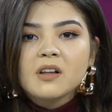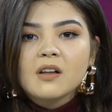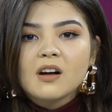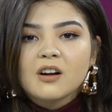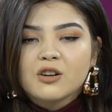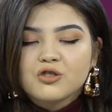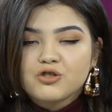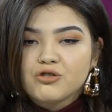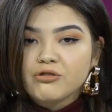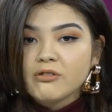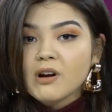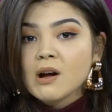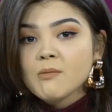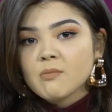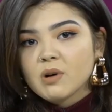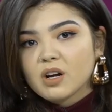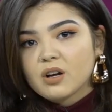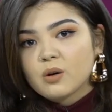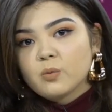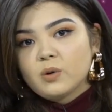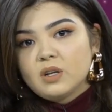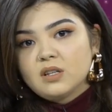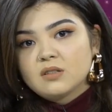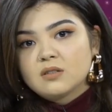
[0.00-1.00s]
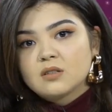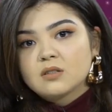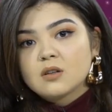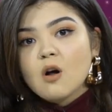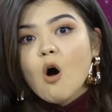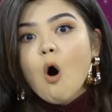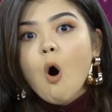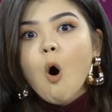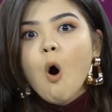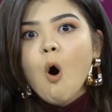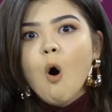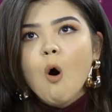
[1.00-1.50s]
are drama queens,
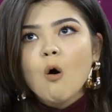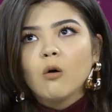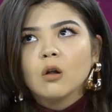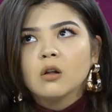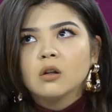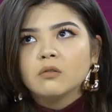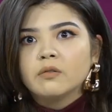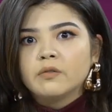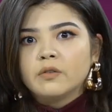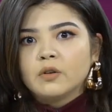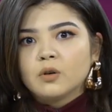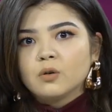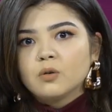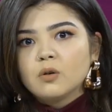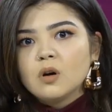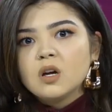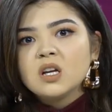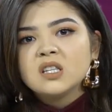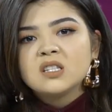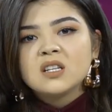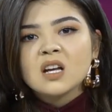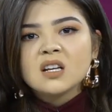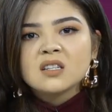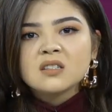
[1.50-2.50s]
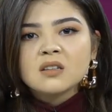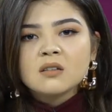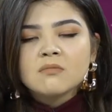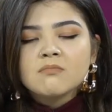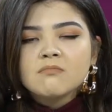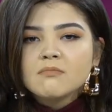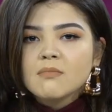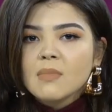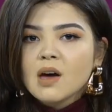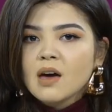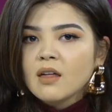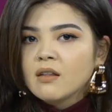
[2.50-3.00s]
all of you. It
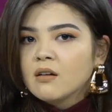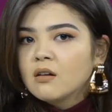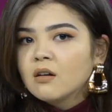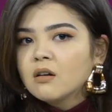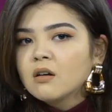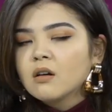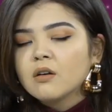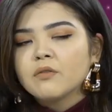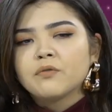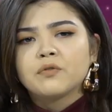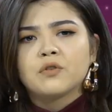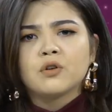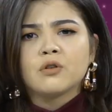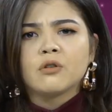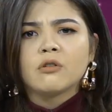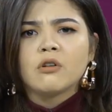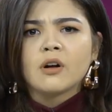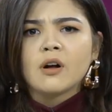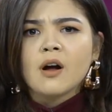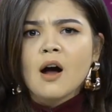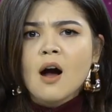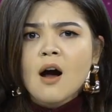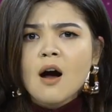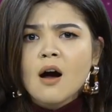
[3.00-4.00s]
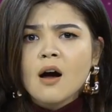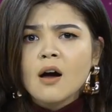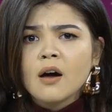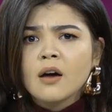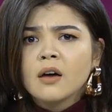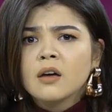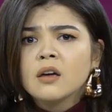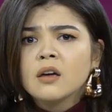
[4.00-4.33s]
doesn't matter if you're a guy.